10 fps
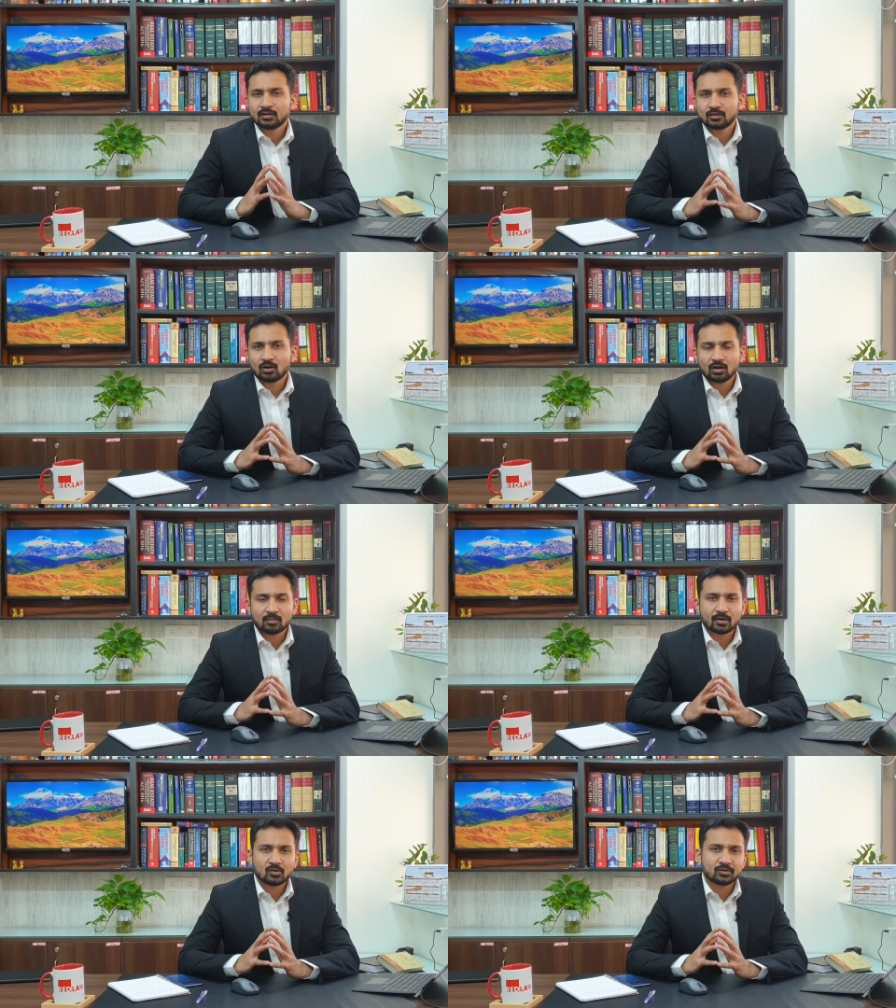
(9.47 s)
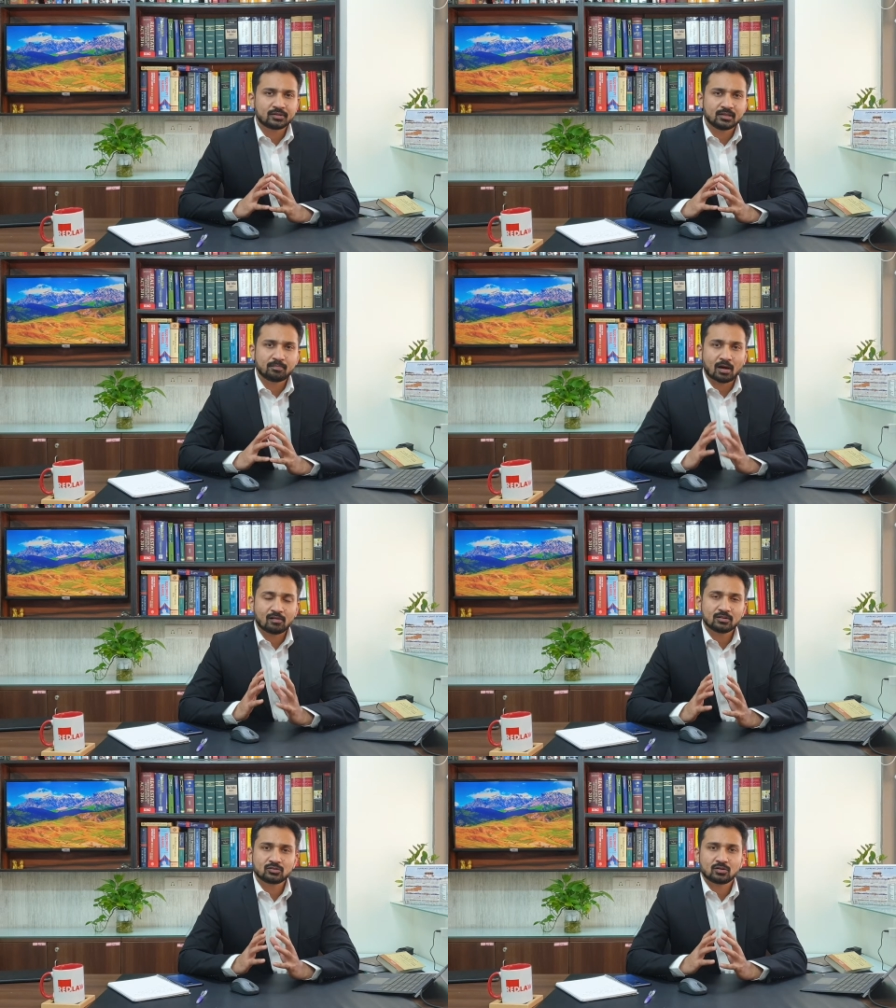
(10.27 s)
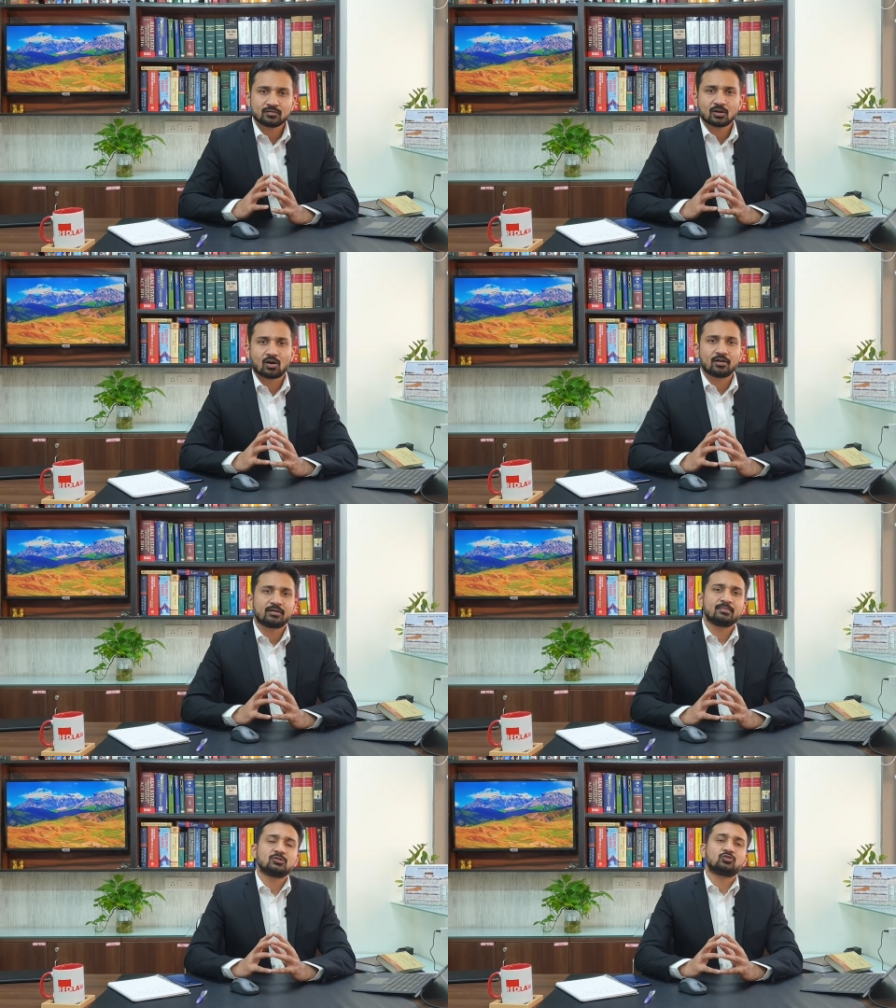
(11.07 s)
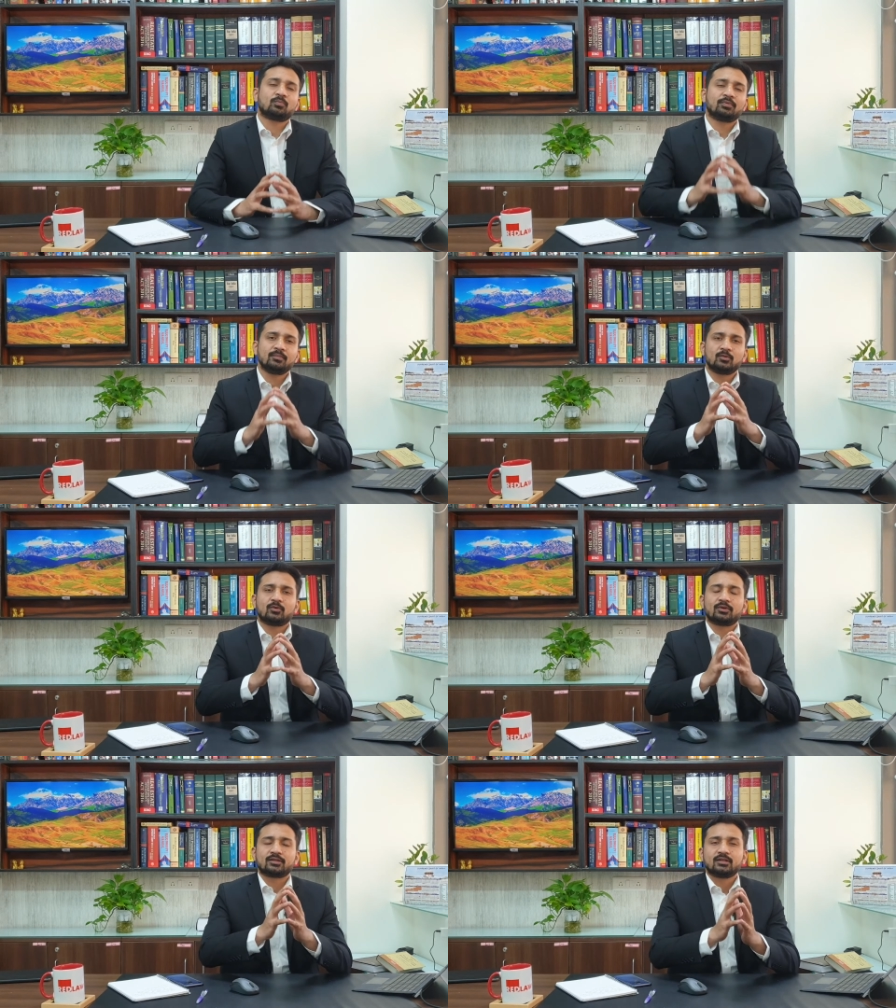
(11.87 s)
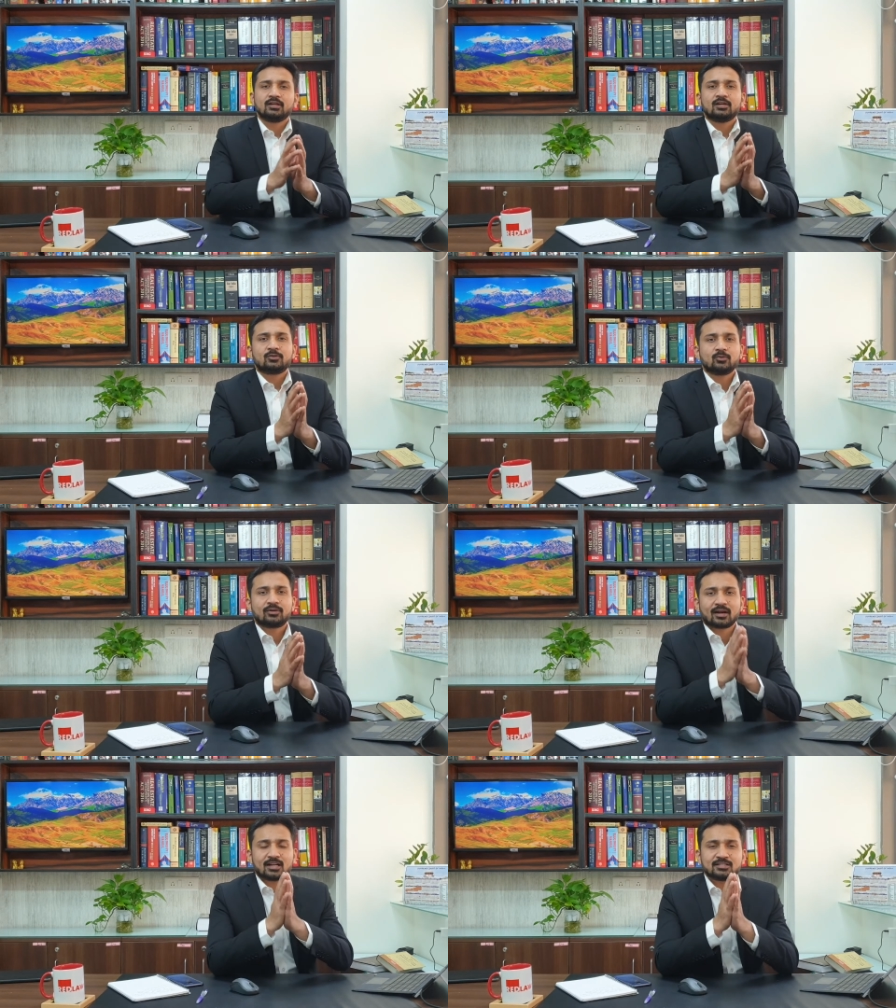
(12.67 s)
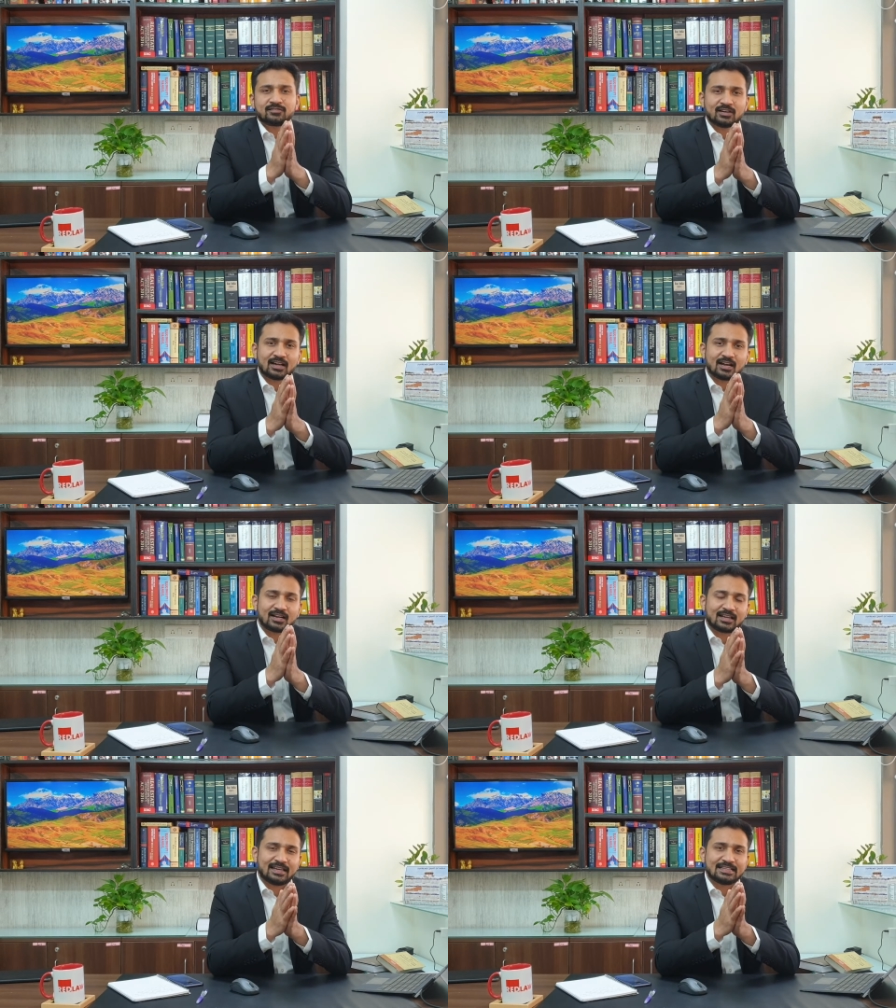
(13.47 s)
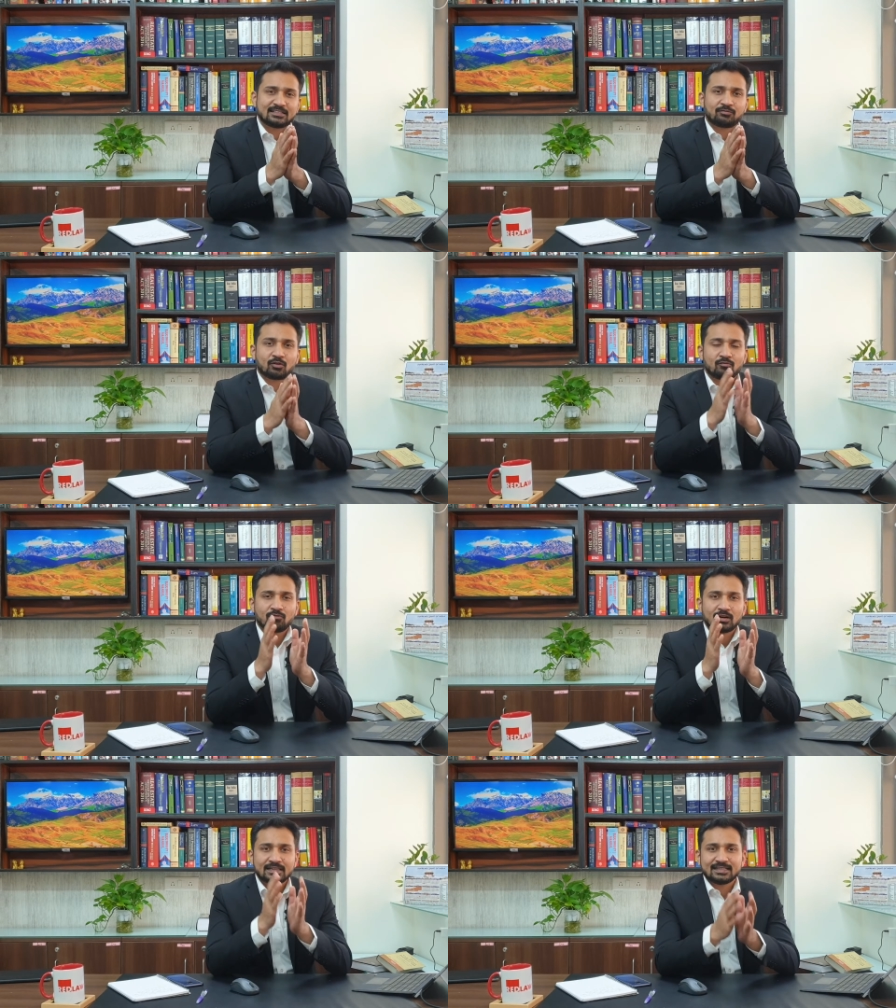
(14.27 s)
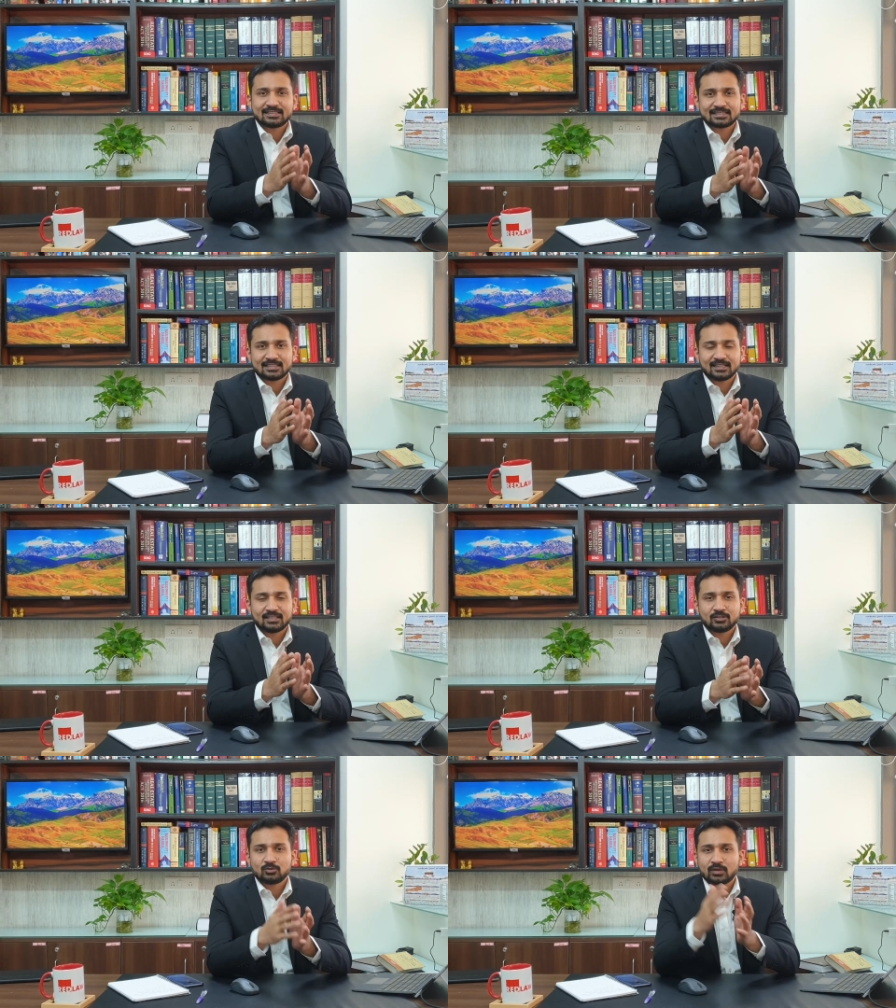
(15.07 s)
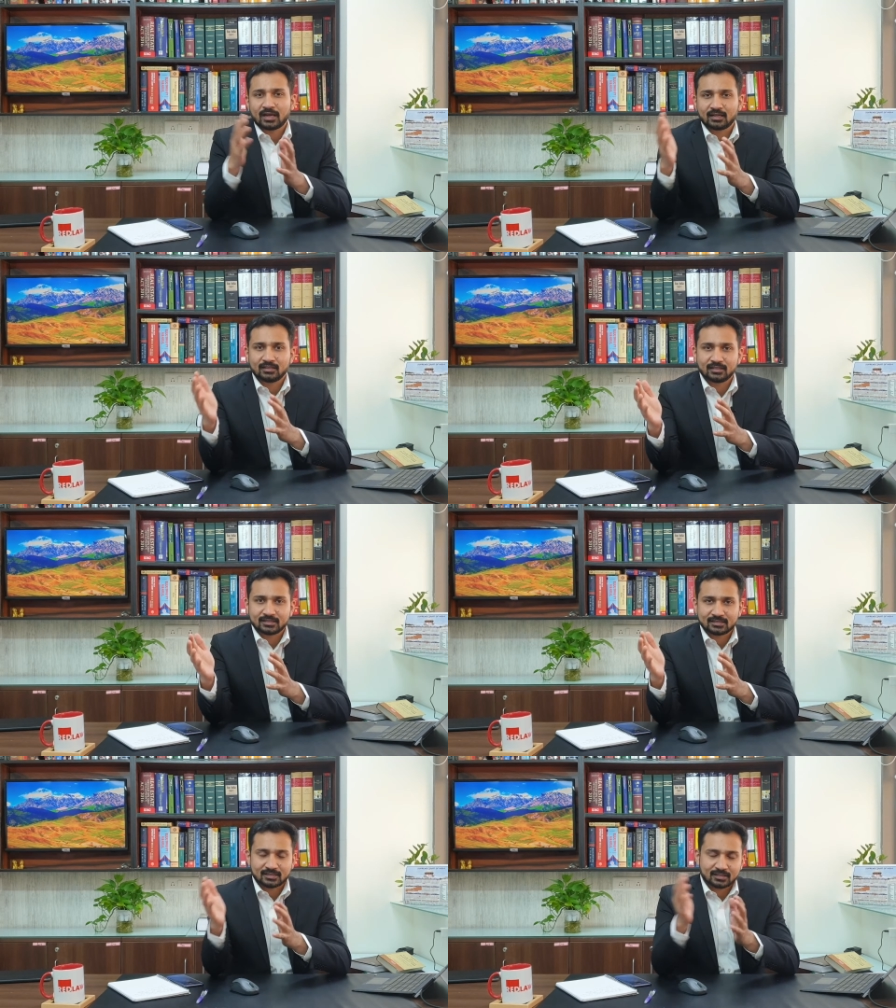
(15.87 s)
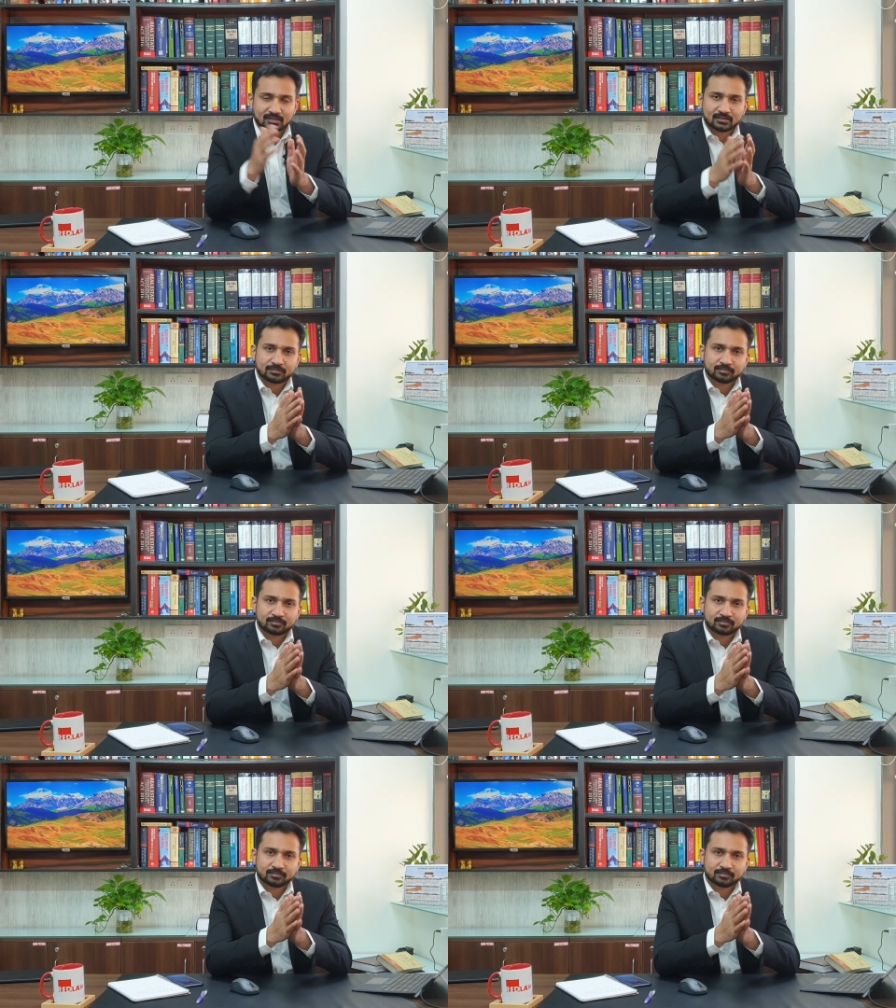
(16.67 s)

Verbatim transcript: talk about the powers of the Honorable Supreme Court to transfer a case from one state to another state.